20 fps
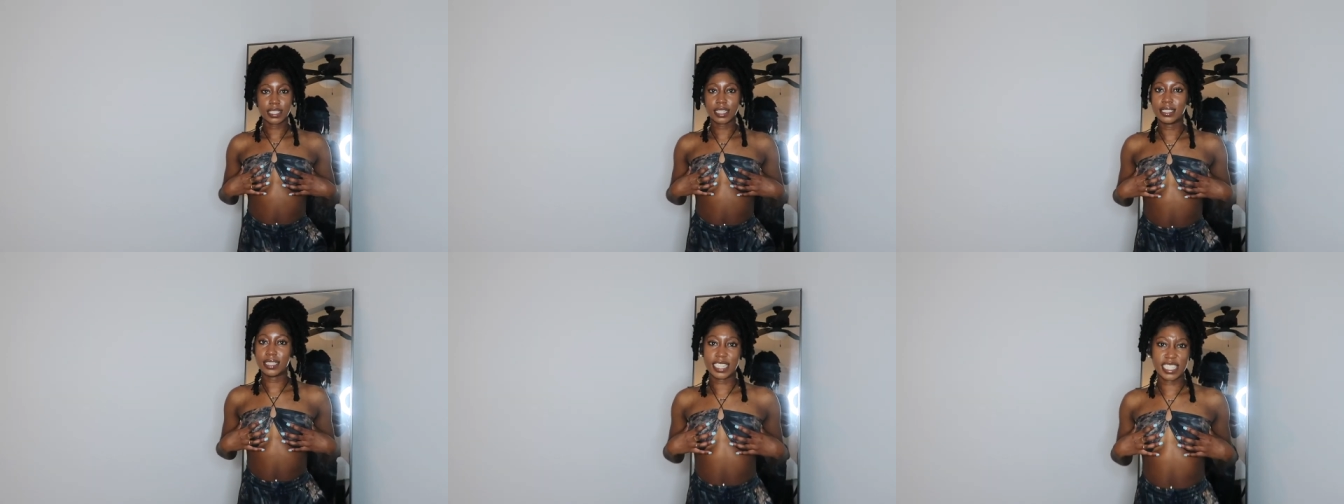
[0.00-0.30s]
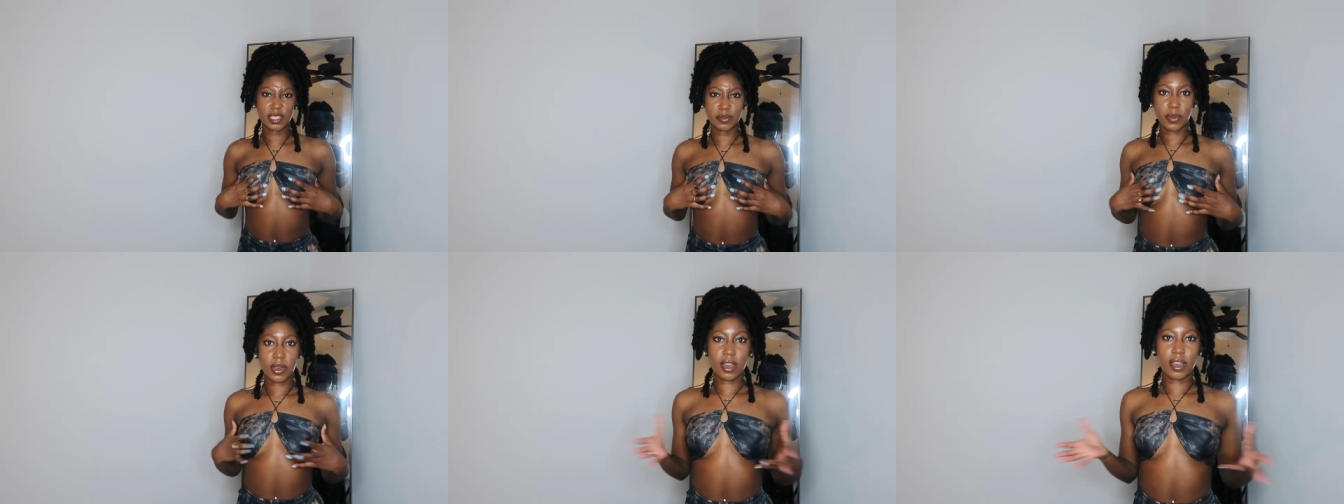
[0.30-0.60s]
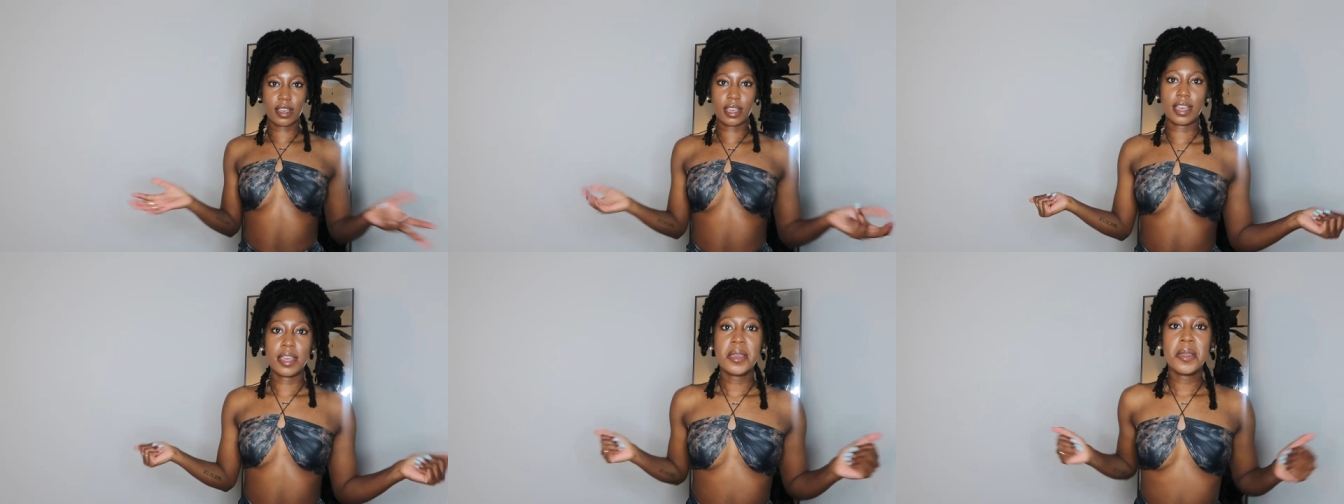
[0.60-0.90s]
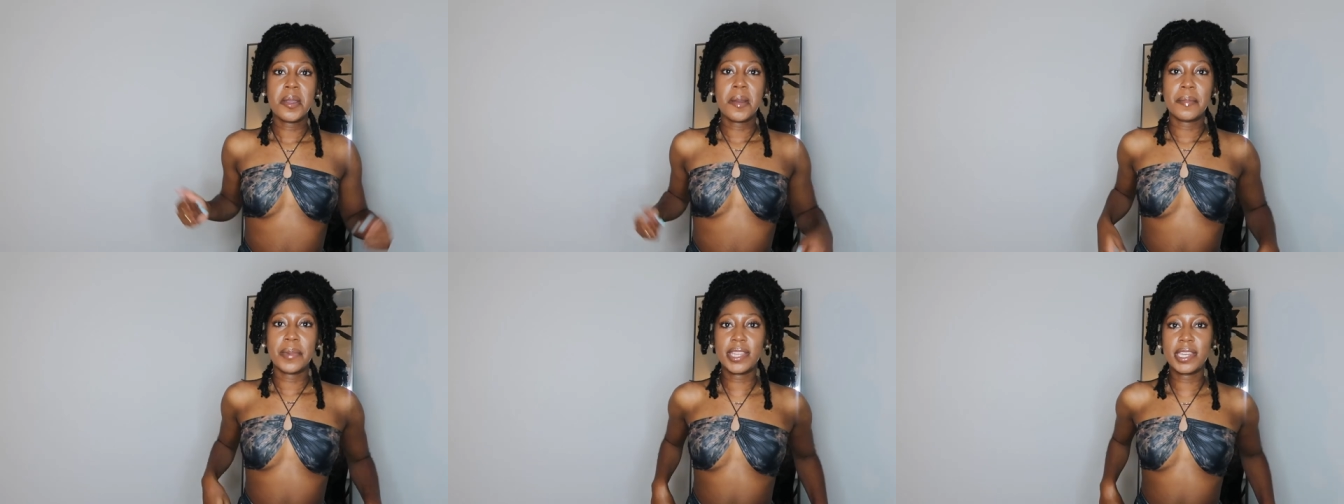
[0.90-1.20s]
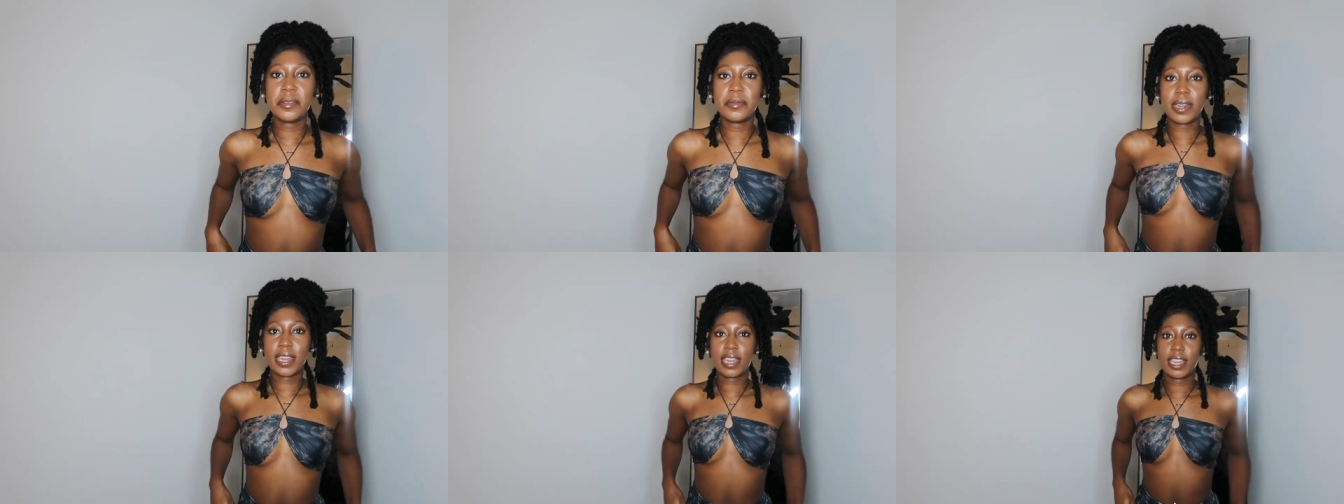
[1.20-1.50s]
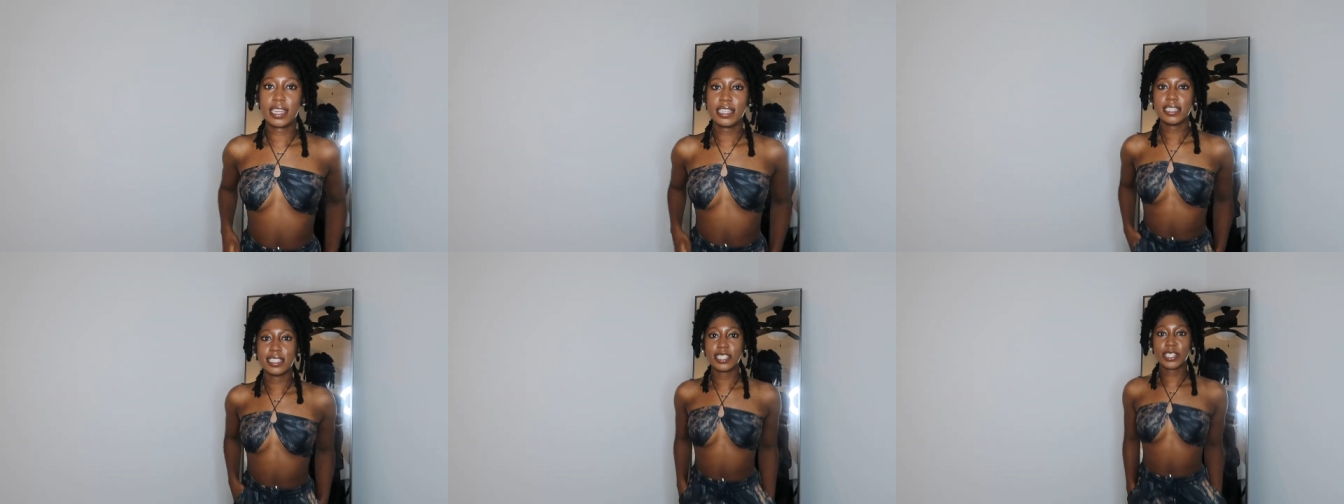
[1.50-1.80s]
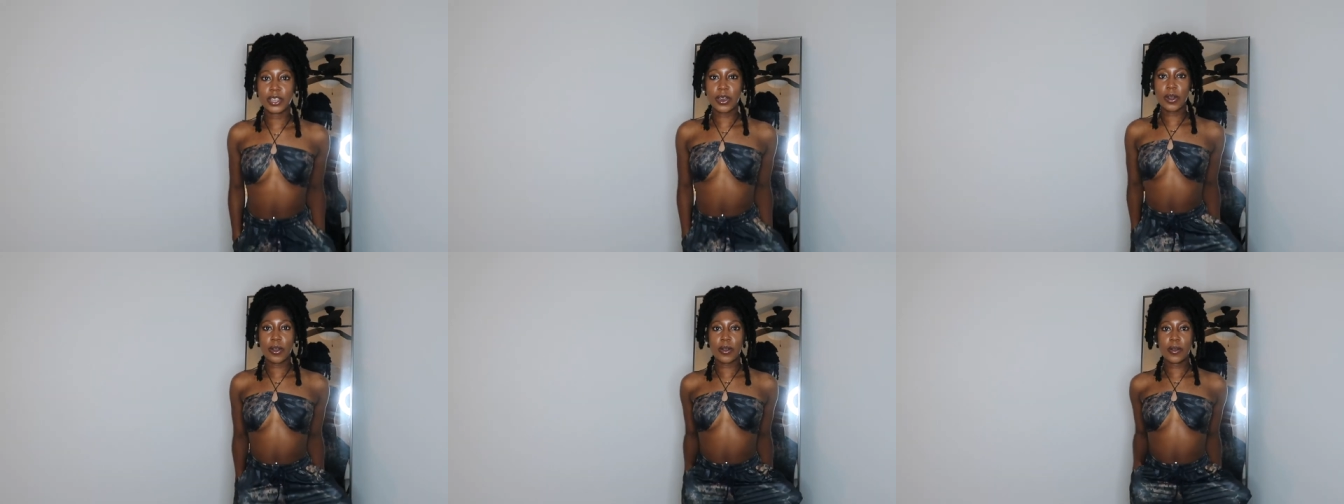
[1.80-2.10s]
they small. But anyway,
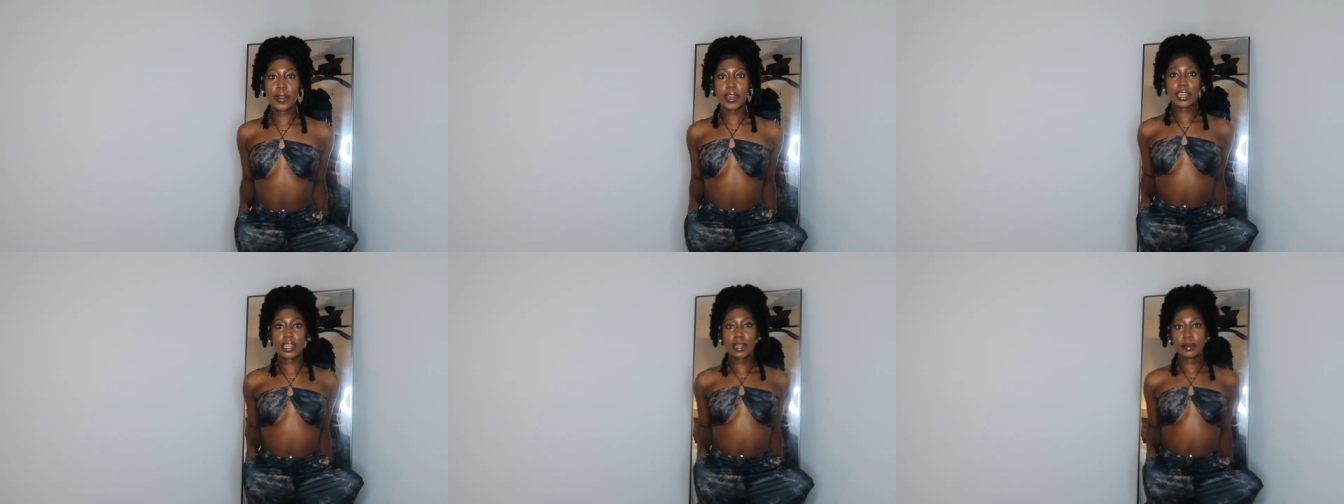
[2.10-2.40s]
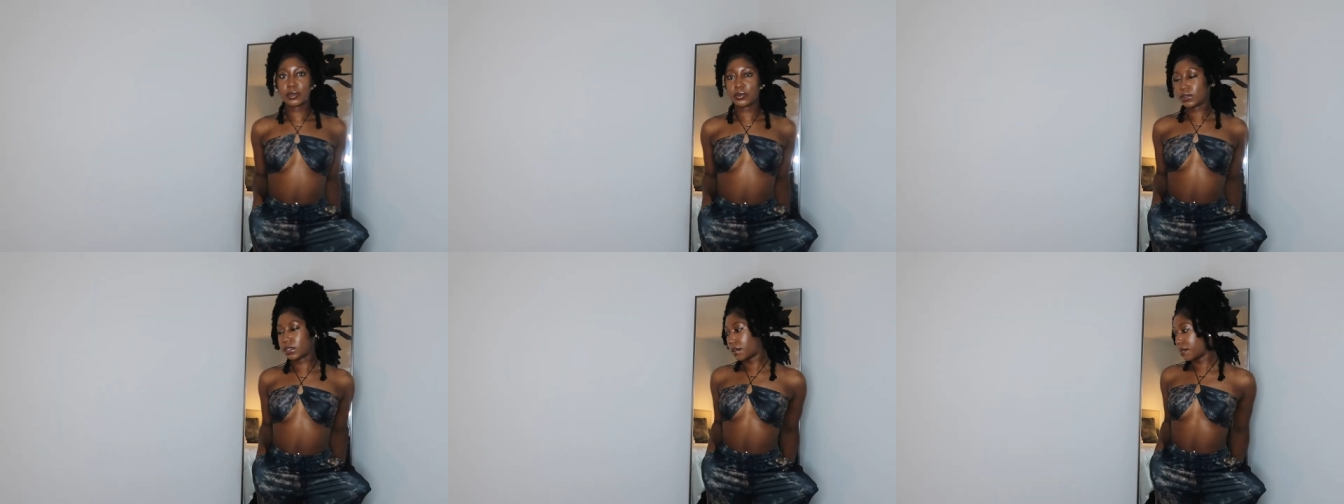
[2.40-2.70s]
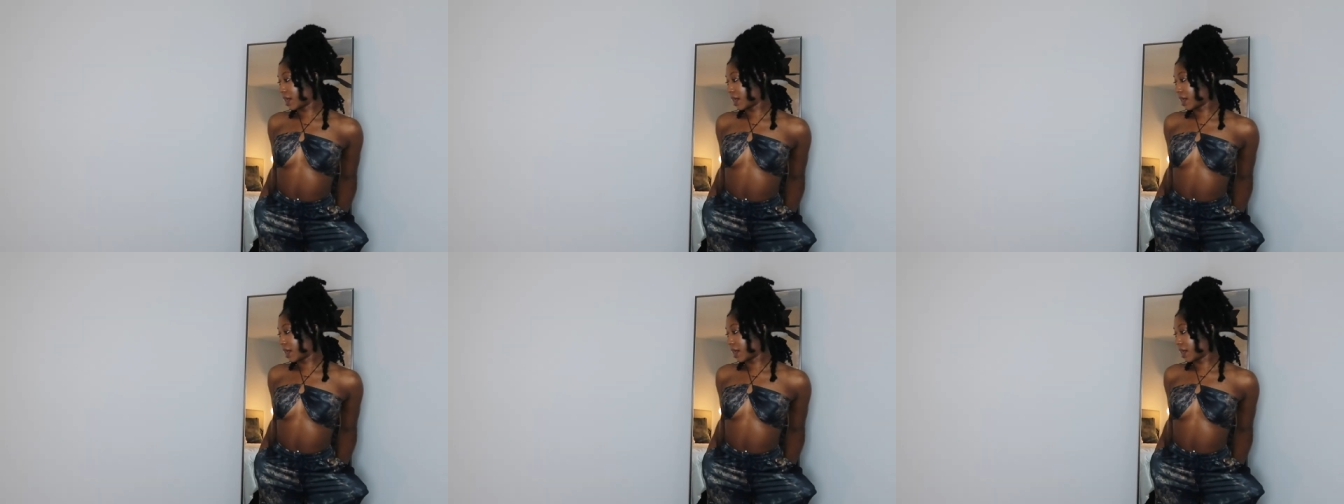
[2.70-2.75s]
so it comes with